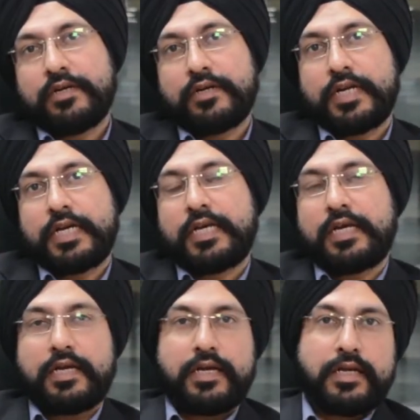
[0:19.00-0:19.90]

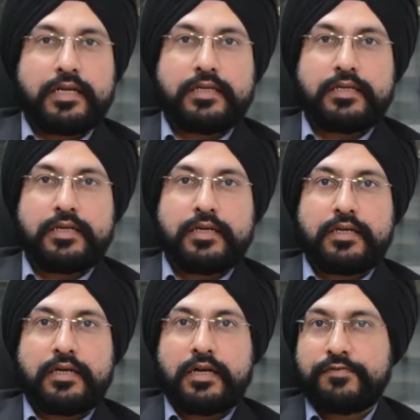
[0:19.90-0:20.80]
learning and
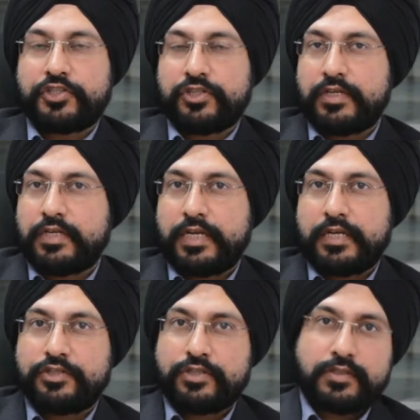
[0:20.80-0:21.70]
uh, artificial
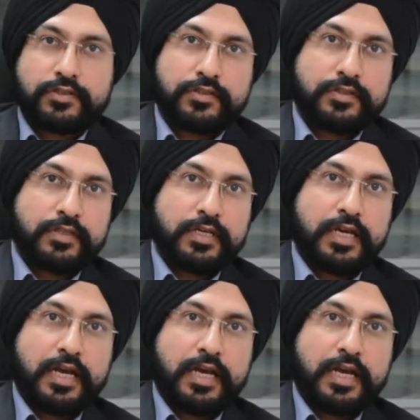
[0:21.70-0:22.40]
intelligence